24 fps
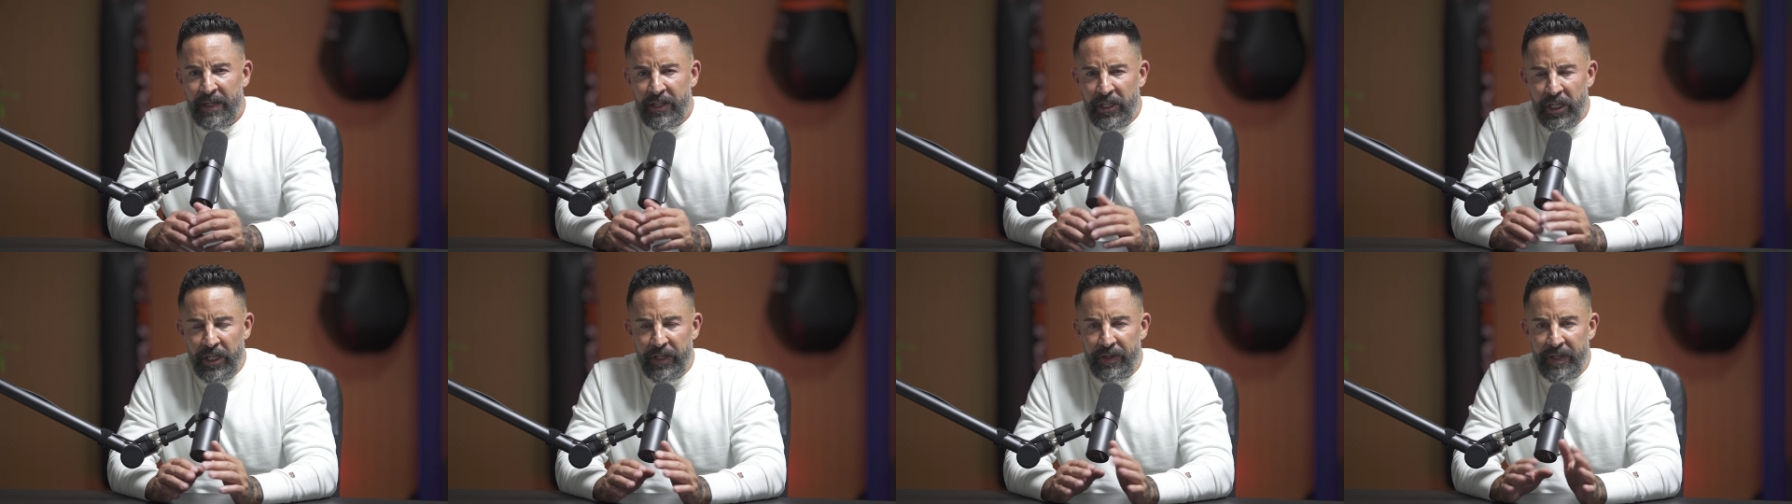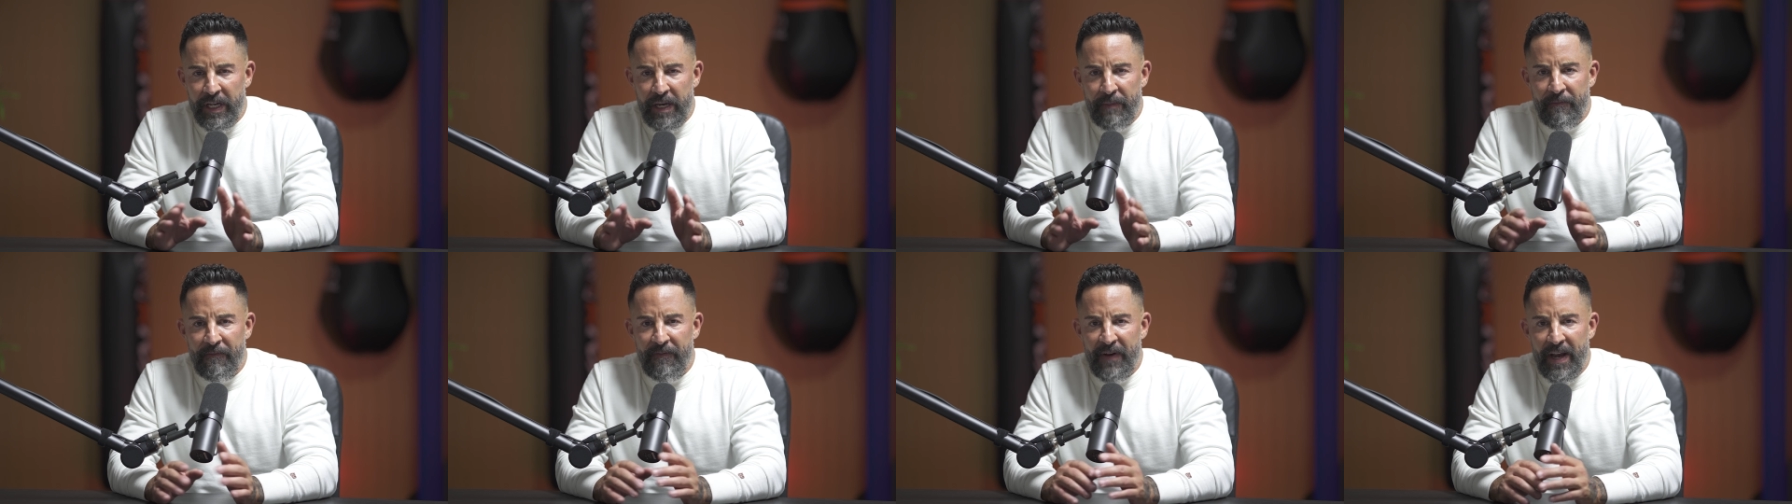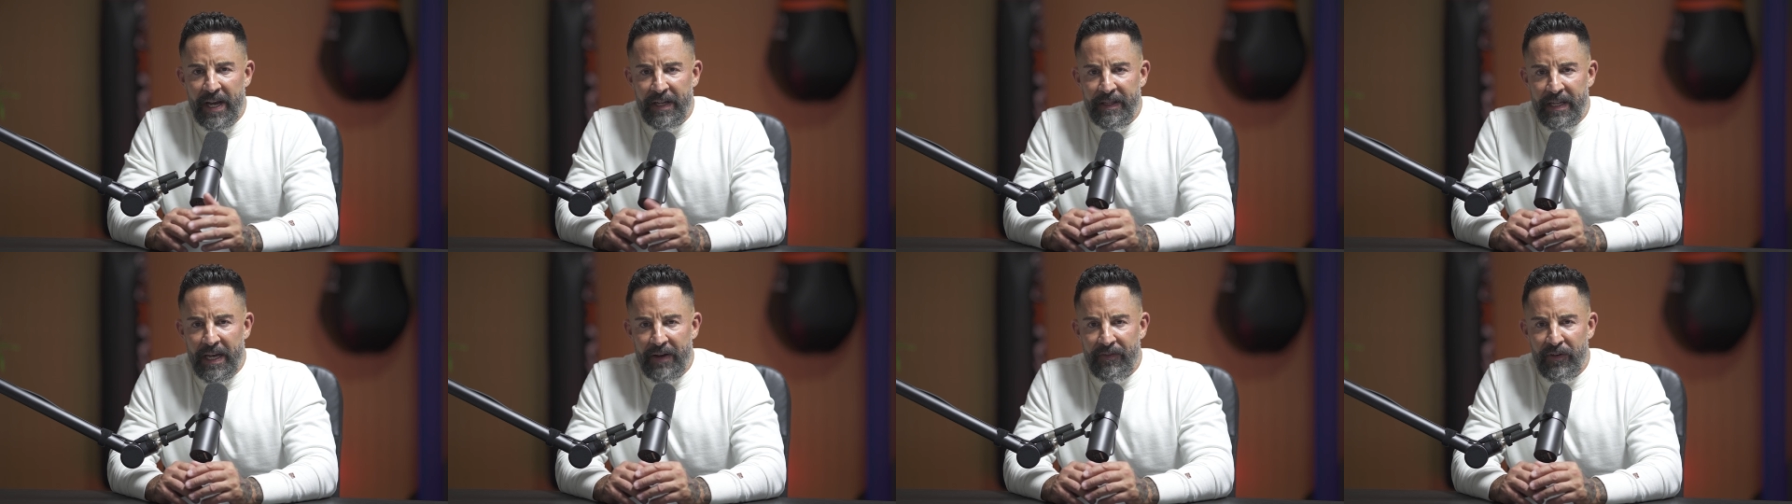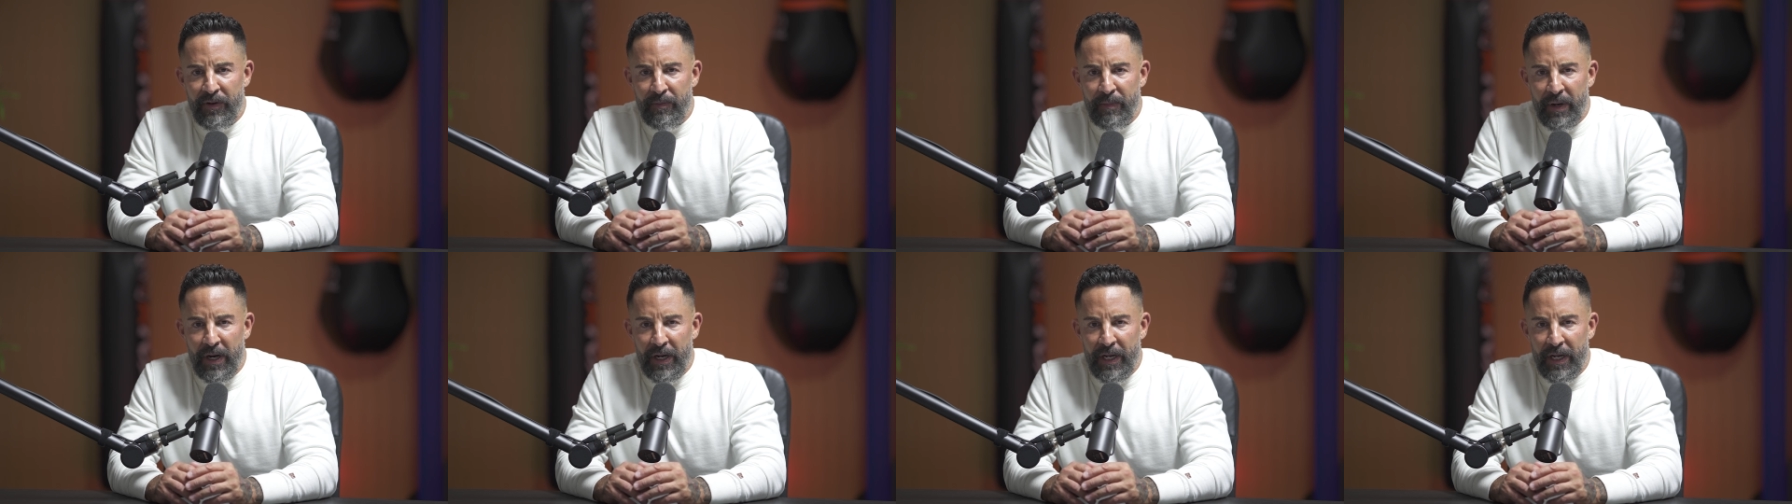You deep faked
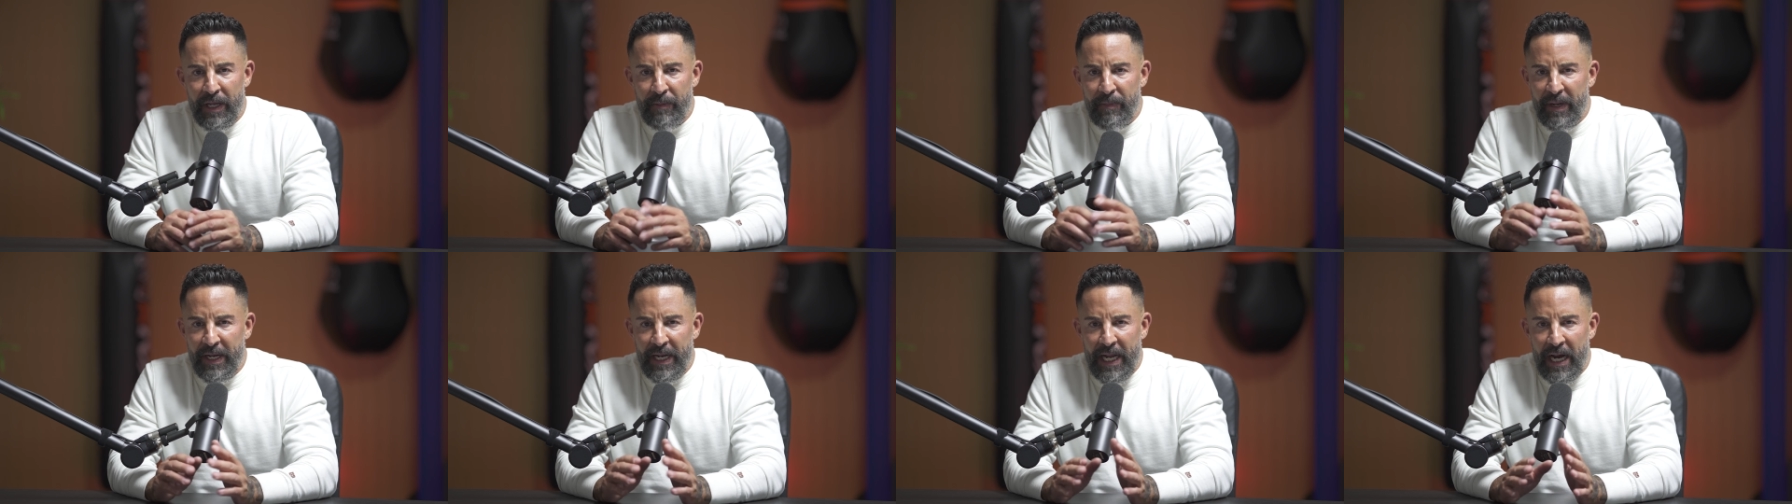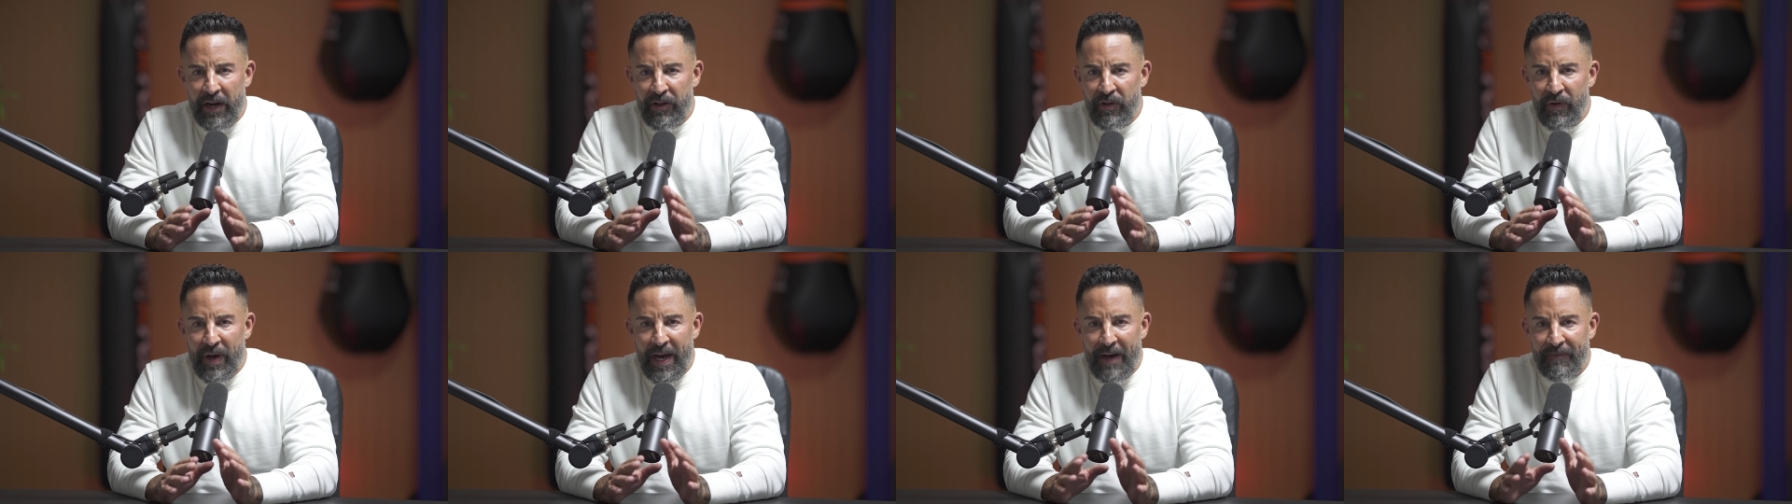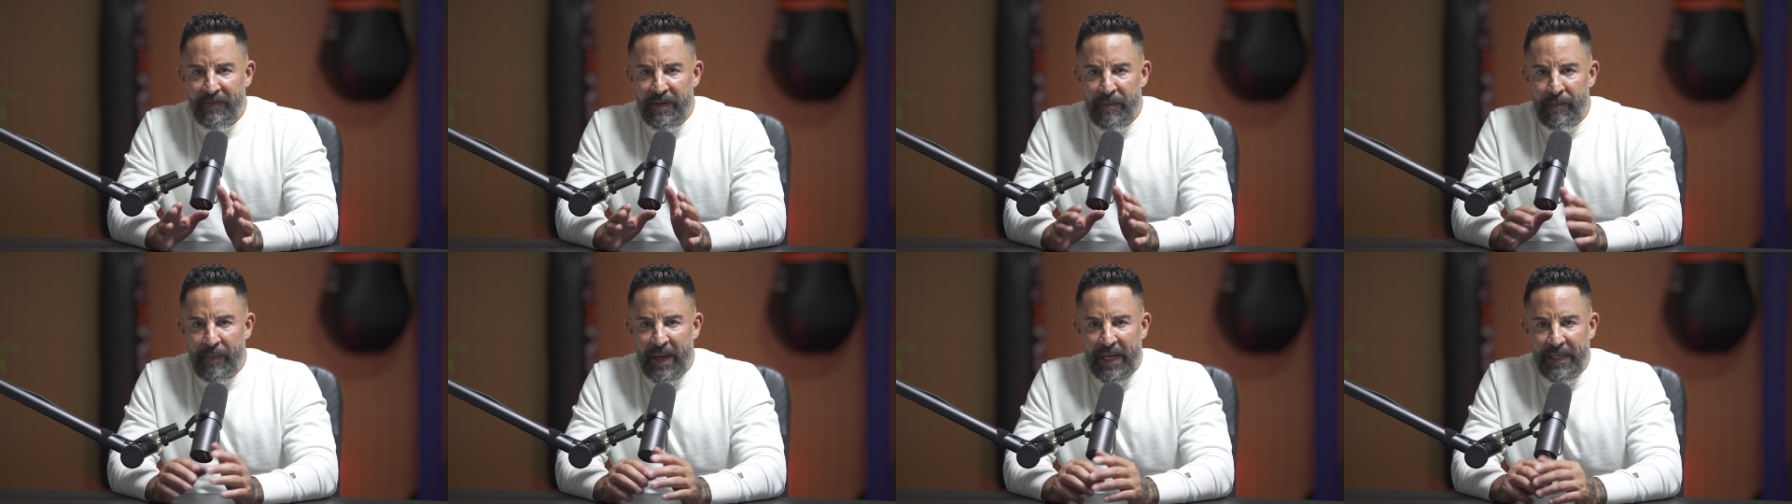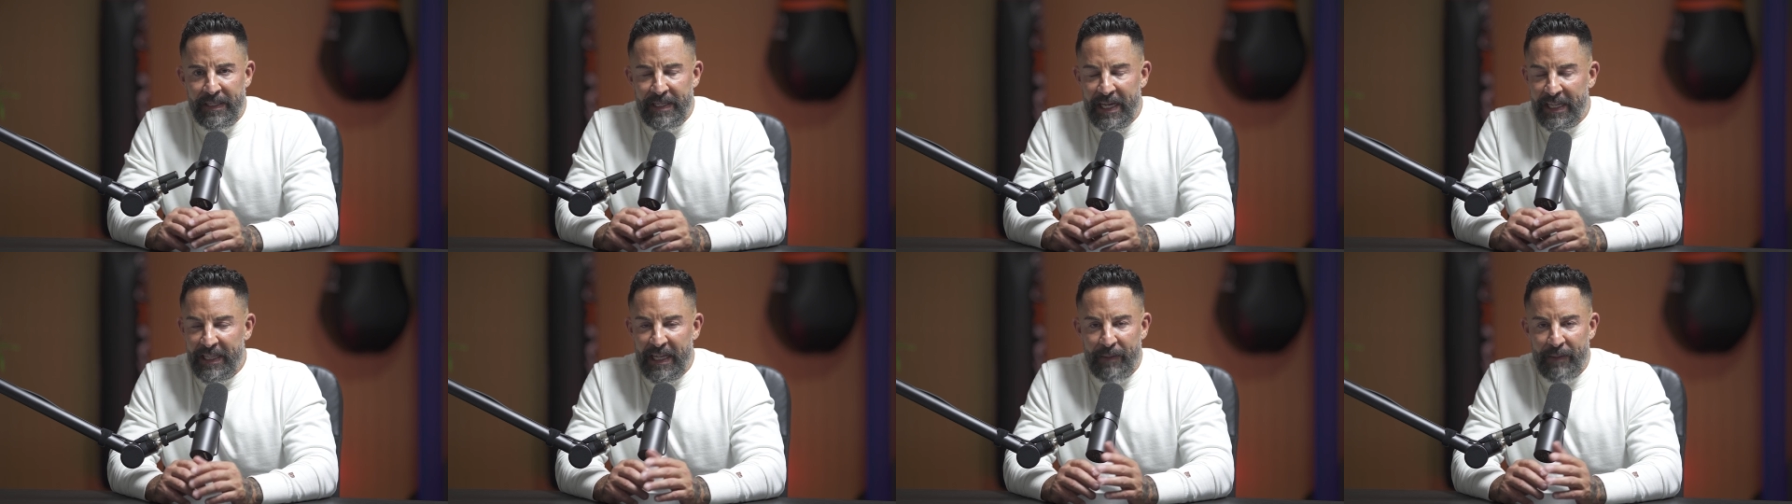everybody, but now you have to maintain,